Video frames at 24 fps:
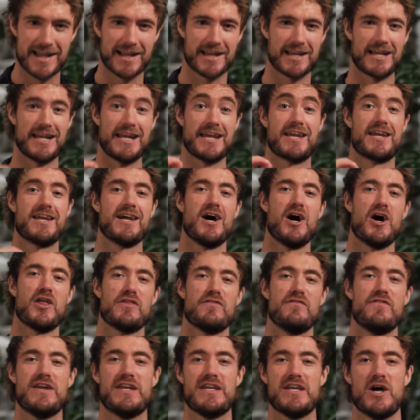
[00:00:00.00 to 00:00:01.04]
click on
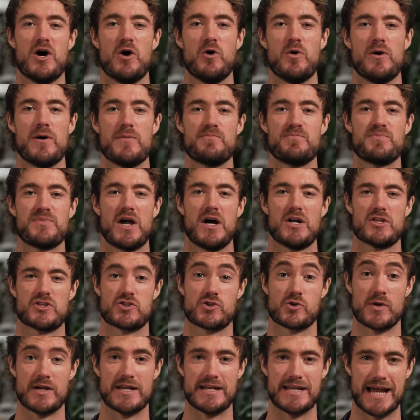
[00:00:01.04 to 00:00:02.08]
the video on
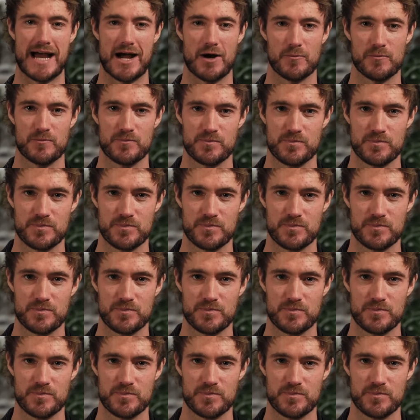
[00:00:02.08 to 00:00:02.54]
screen now.